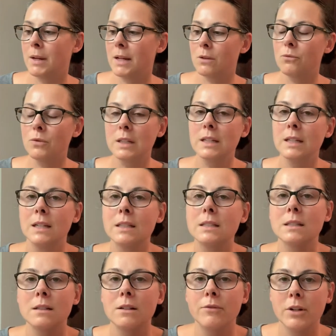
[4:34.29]
but it really,
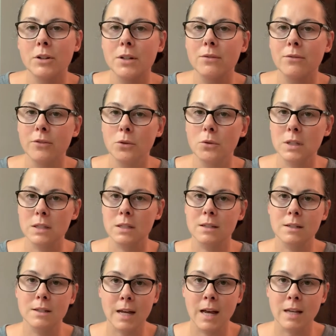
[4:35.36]
it's a very focused
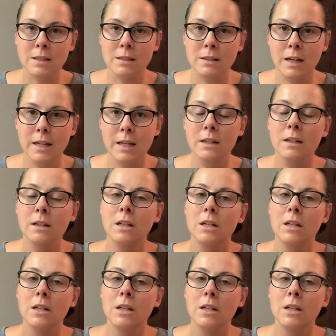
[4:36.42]
task light.